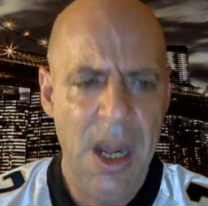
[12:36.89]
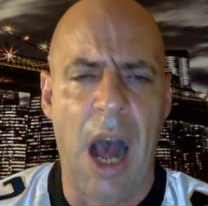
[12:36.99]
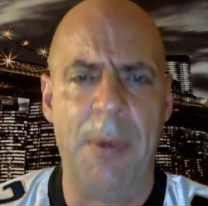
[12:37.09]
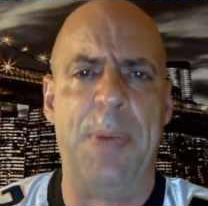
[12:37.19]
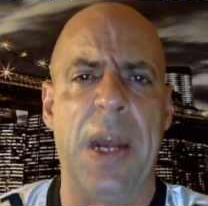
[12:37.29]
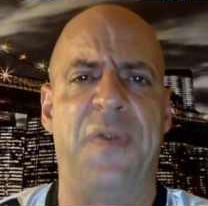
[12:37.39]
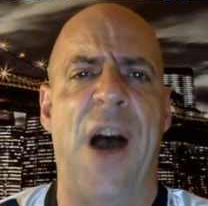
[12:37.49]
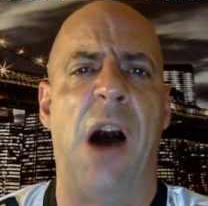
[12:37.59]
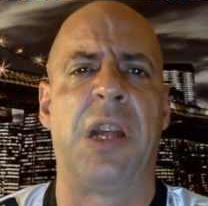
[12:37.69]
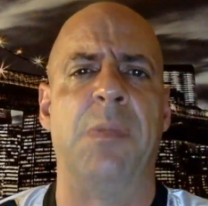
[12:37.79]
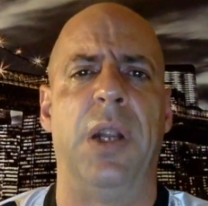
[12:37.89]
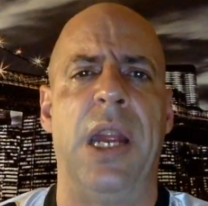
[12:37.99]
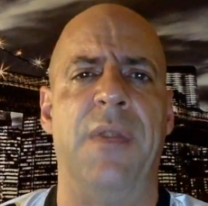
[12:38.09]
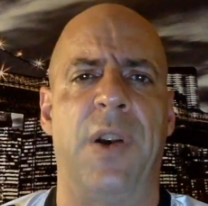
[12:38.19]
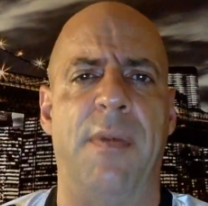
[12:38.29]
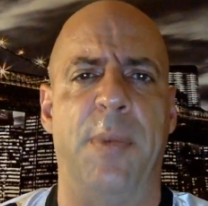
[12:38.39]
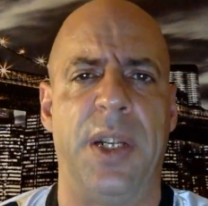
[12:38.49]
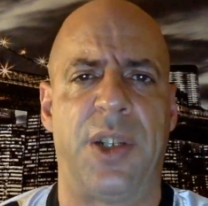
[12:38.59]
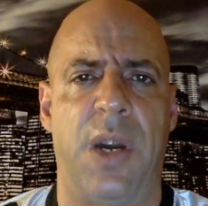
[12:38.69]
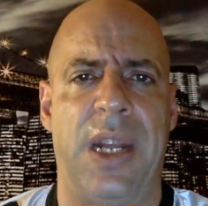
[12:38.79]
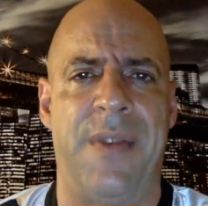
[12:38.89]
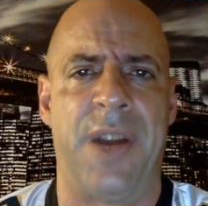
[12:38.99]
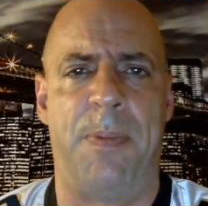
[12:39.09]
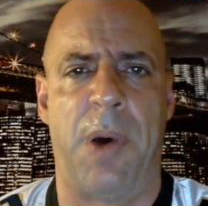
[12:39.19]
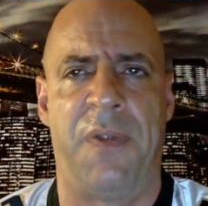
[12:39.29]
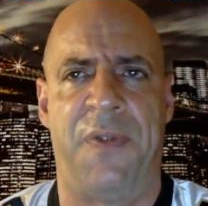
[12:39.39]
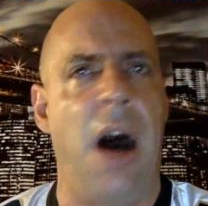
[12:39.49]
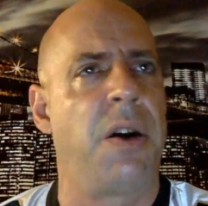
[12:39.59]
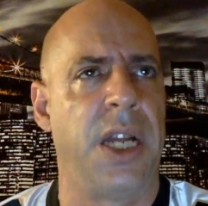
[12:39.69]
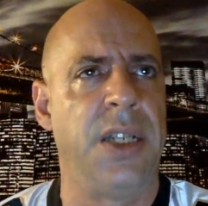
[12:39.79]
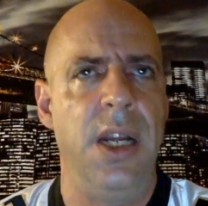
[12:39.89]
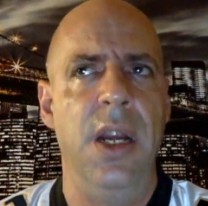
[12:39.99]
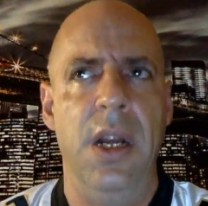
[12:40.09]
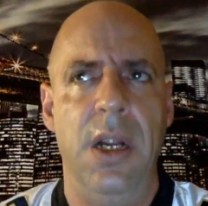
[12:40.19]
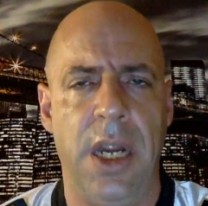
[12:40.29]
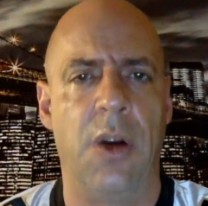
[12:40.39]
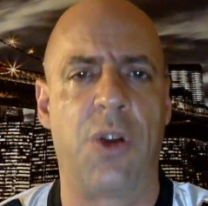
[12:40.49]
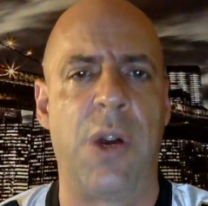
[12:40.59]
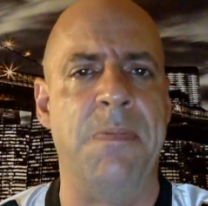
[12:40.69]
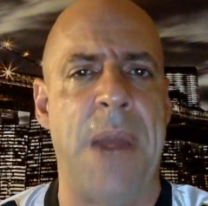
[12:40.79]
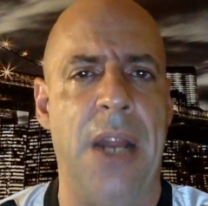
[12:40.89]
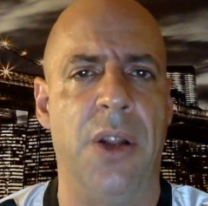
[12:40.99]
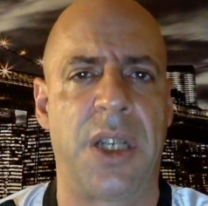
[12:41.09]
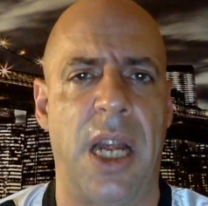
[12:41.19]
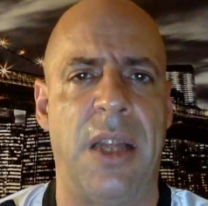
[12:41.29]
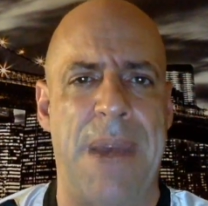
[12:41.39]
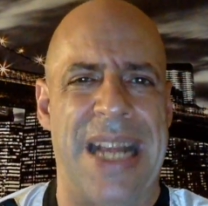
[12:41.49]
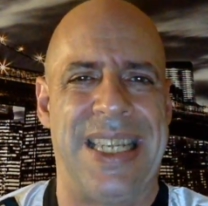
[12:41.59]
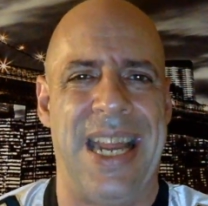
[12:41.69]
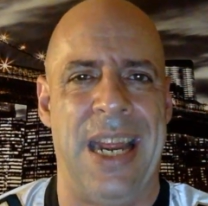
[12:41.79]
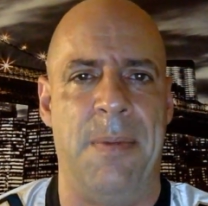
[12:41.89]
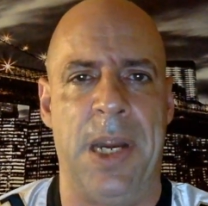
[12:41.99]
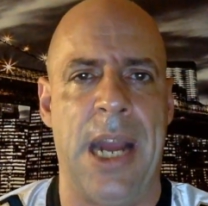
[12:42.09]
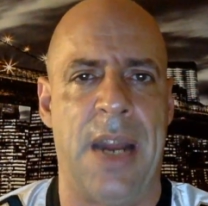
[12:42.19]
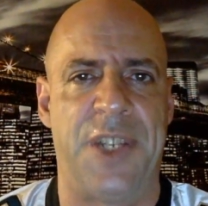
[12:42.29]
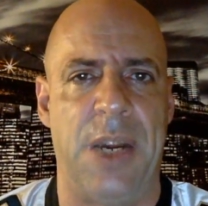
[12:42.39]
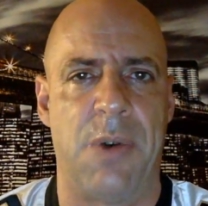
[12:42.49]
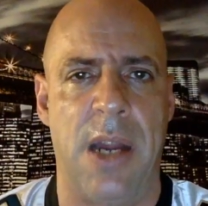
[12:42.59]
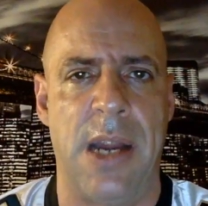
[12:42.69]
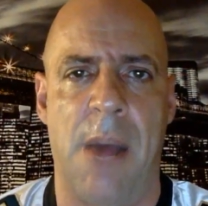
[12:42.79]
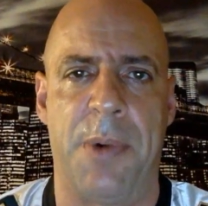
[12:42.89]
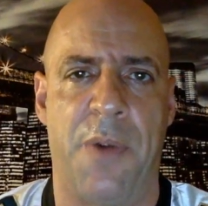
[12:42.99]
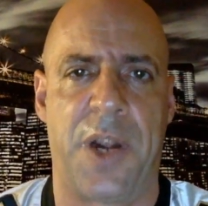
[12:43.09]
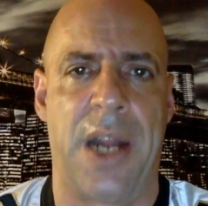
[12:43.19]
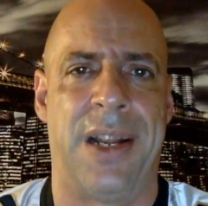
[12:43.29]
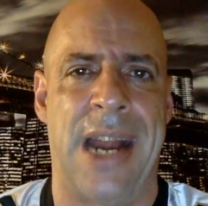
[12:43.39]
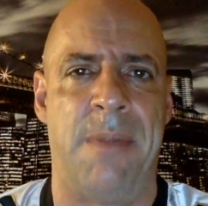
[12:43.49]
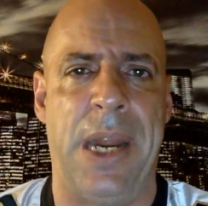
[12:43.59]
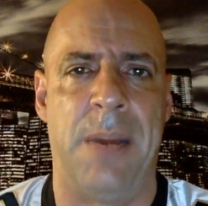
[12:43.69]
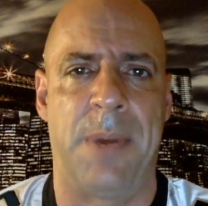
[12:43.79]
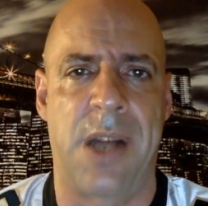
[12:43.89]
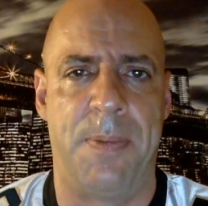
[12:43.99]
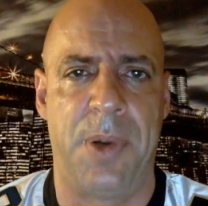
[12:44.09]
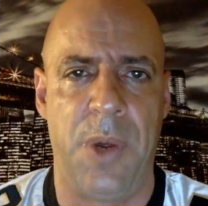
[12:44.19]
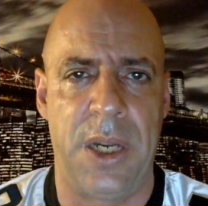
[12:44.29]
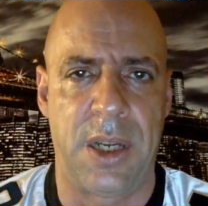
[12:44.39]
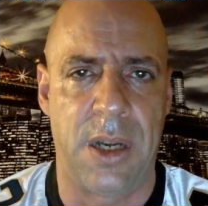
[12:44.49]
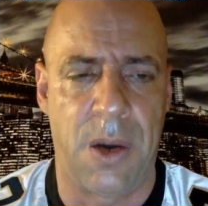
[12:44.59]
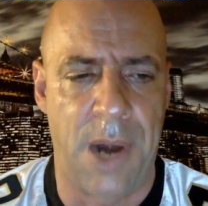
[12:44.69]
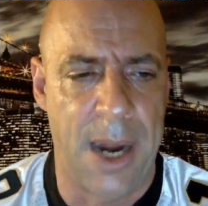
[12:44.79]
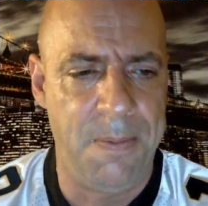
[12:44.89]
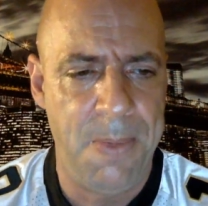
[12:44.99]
I'm a big Falcon believer. Everybody's sort of giving up on the Falcons. You know, Green Bay looks like the best team in the NFC right now, but don't forget Atlanta beat them a couple of weeks ago, right?